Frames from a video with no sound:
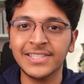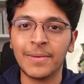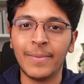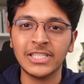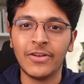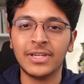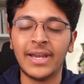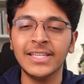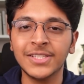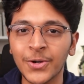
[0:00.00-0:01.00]
Sharma
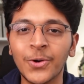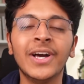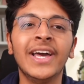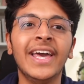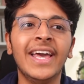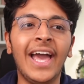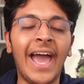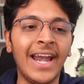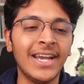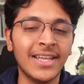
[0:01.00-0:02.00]
790.
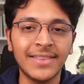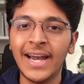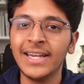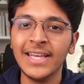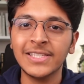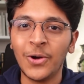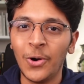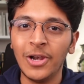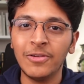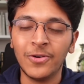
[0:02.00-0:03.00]
And that is
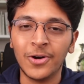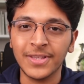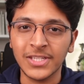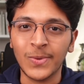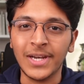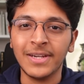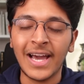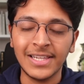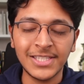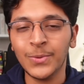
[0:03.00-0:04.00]
all for this one.
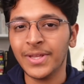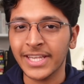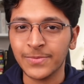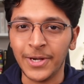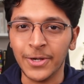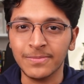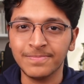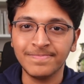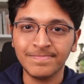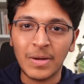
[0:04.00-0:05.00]
I'll see you in the next video.
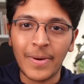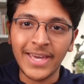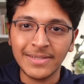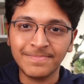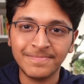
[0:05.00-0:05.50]
Bye-bye.